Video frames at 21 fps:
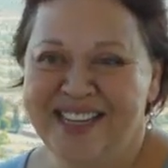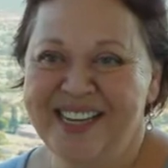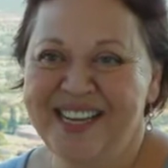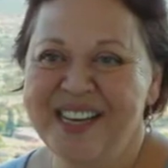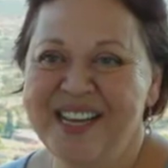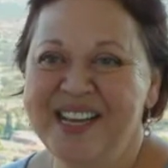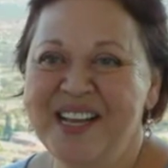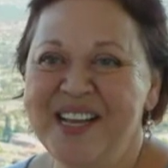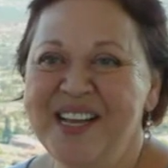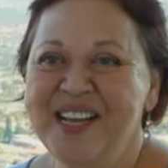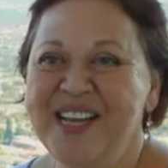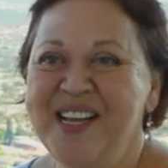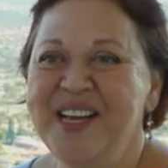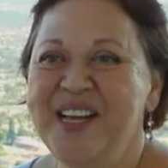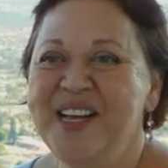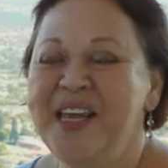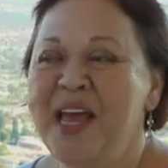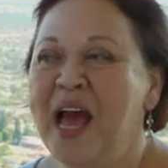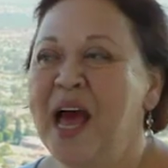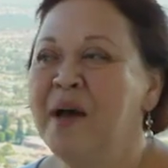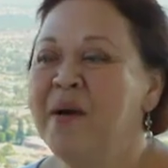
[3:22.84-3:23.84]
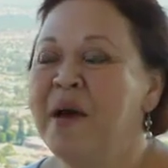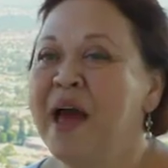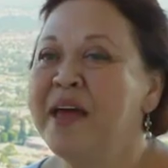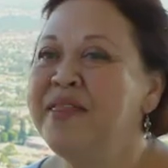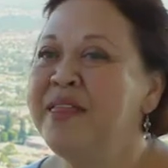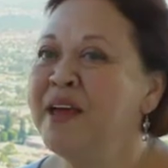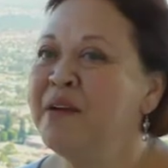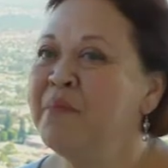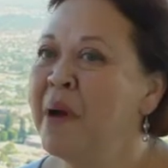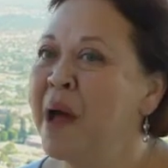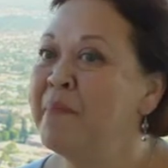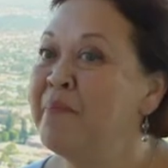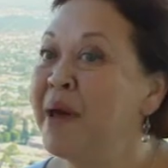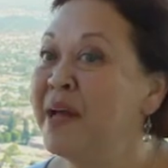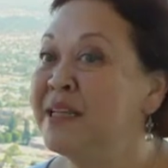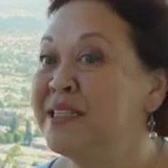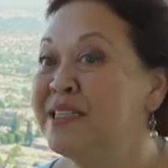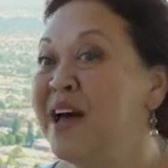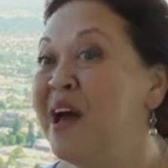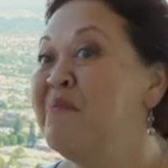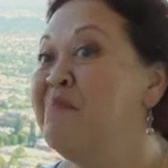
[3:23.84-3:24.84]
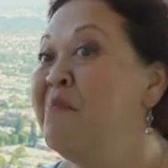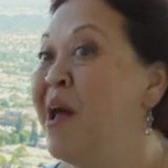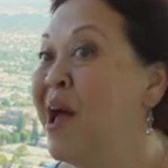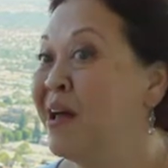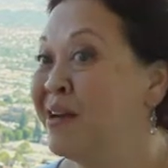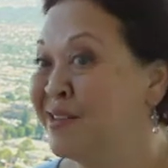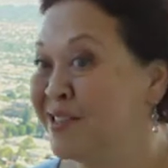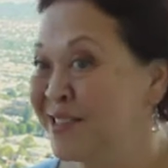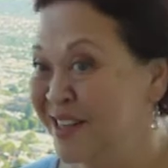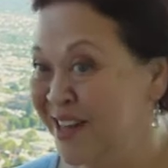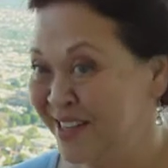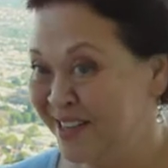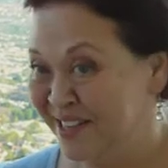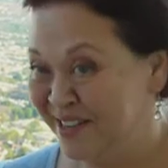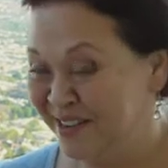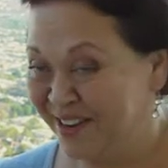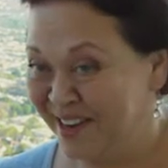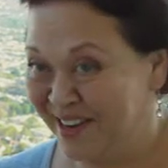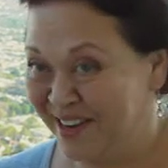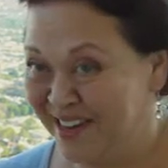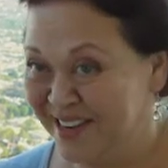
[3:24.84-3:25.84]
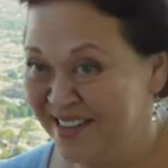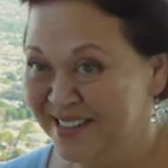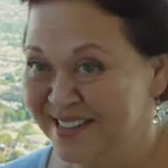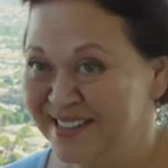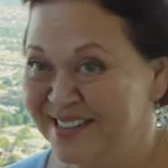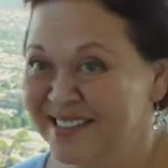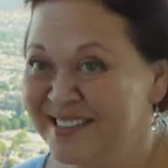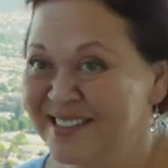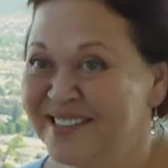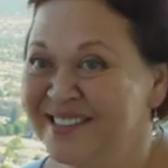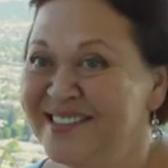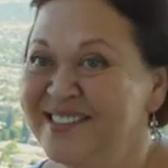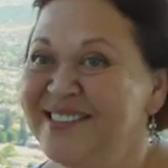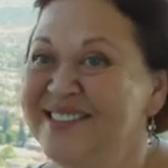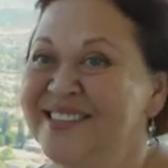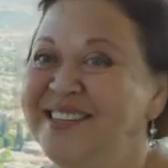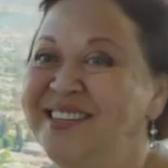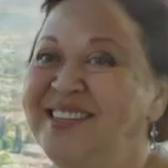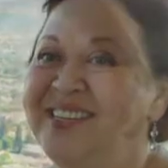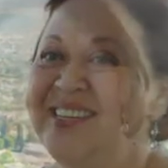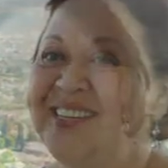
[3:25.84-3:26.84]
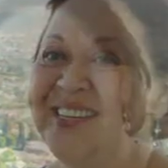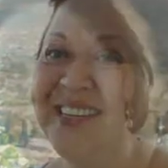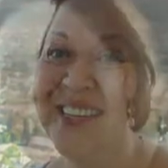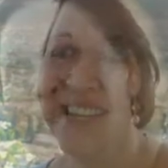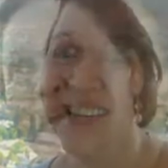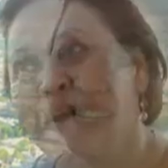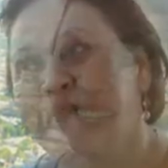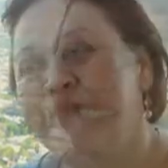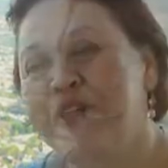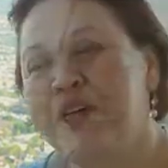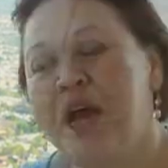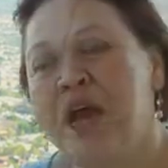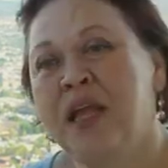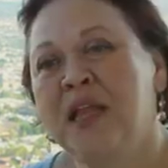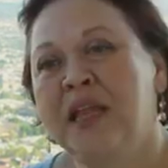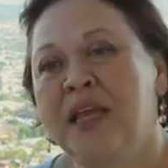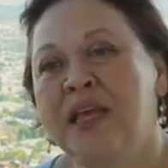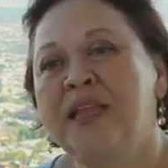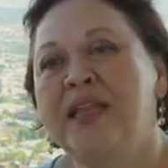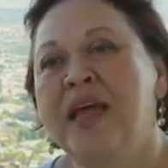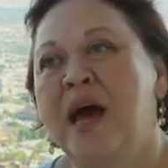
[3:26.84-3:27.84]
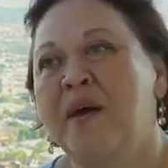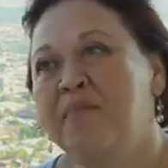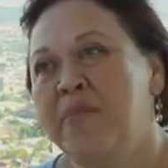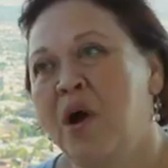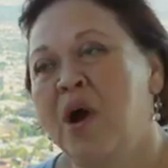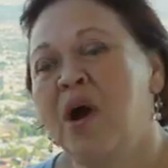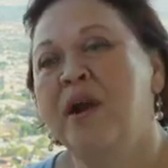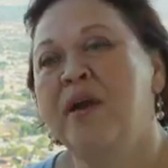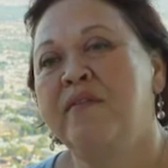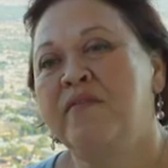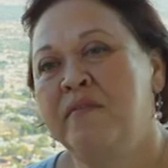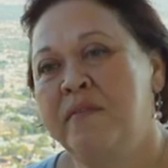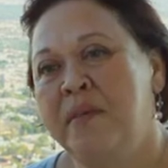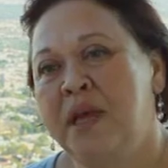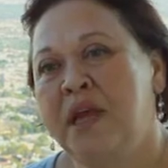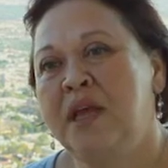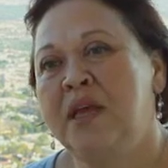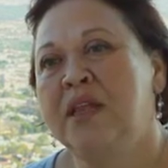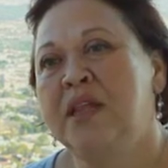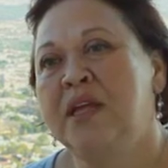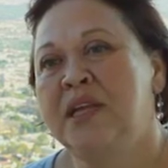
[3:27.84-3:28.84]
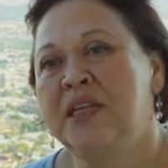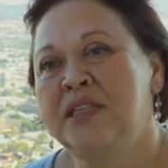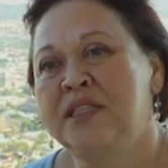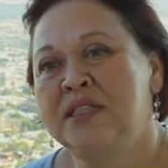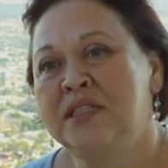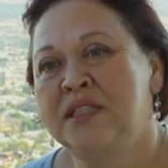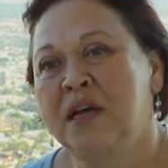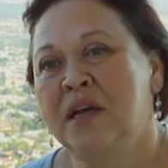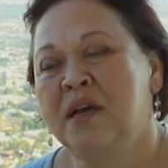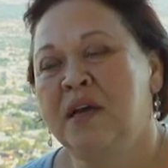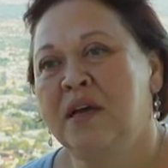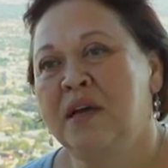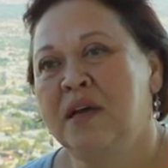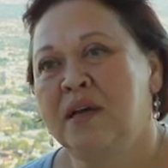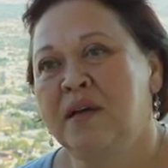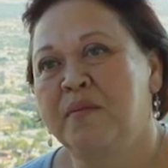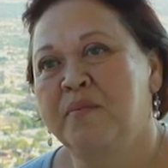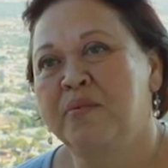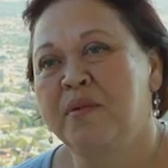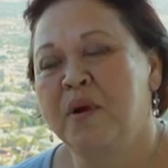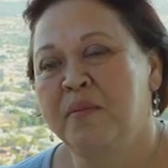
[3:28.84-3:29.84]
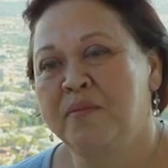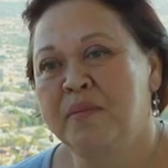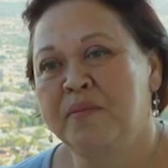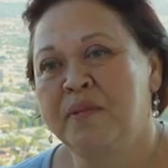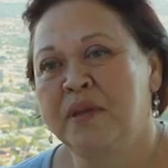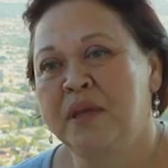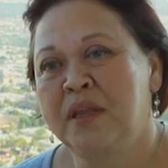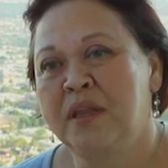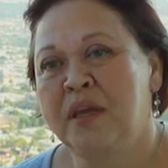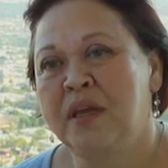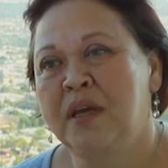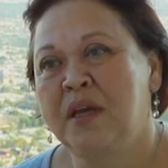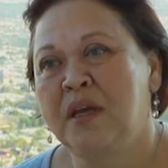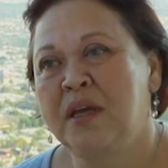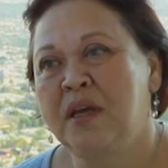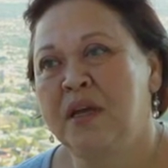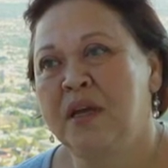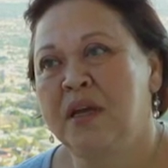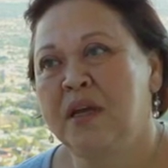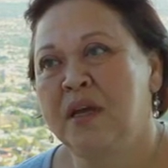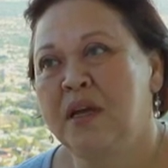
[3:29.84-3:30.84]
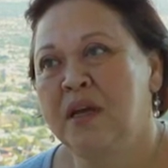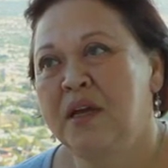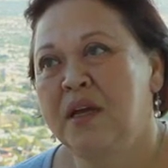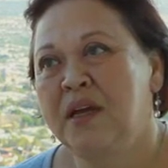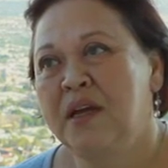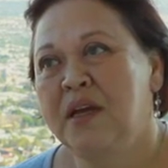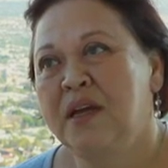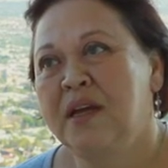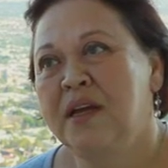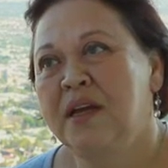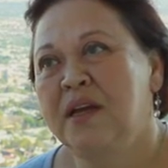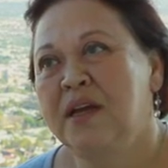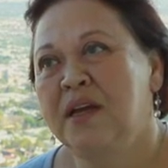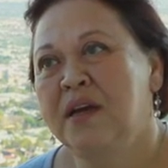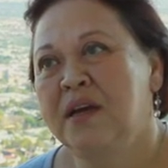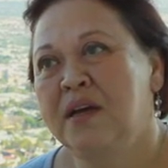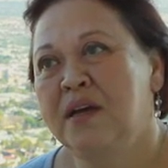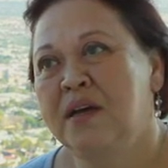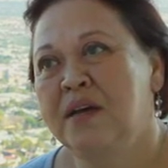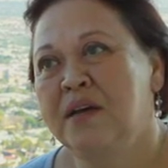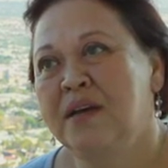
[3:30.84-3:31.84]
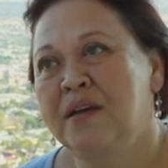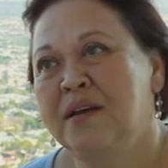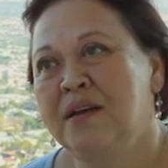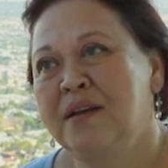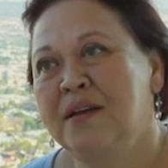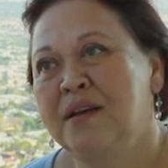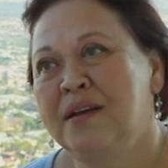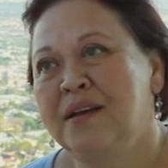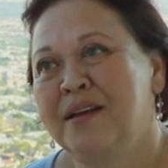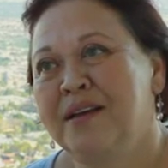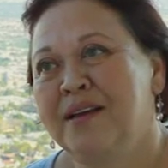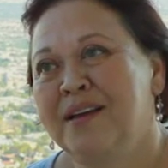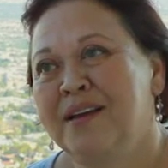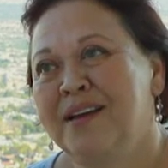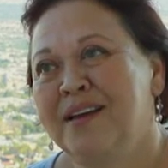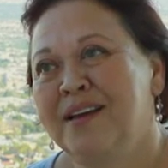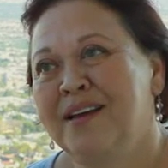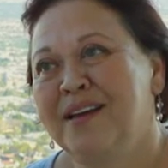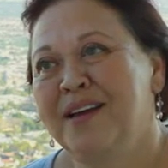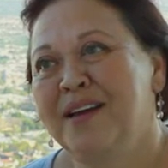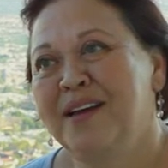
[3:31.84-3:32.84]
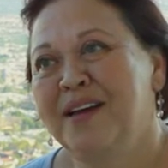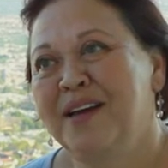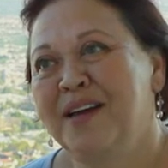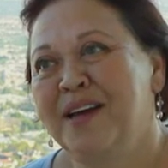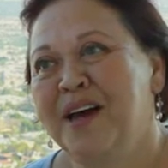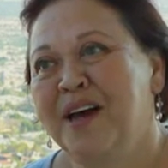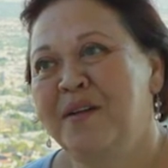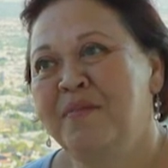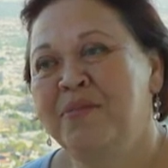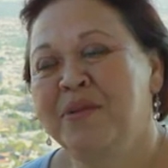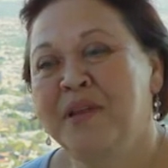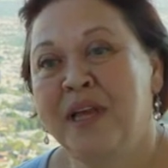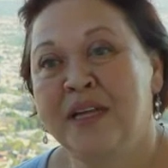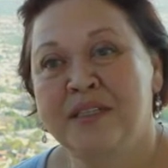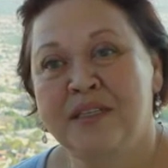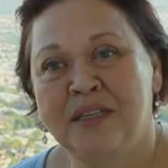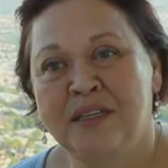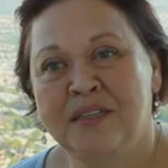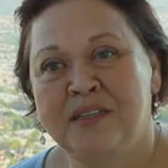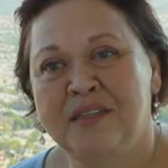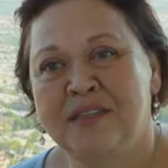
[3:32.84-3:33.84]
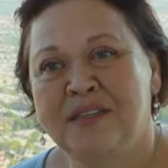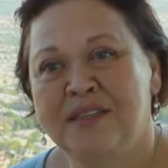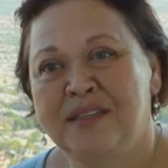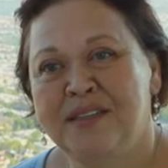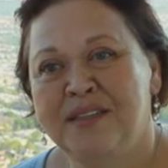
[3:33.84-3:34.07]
In the movie, they're probably yeah, pretty Yeah, I think awesome, my right? bedside manner's not so good. I'm channeling that part of me that is uh, probably the uh, unpleasant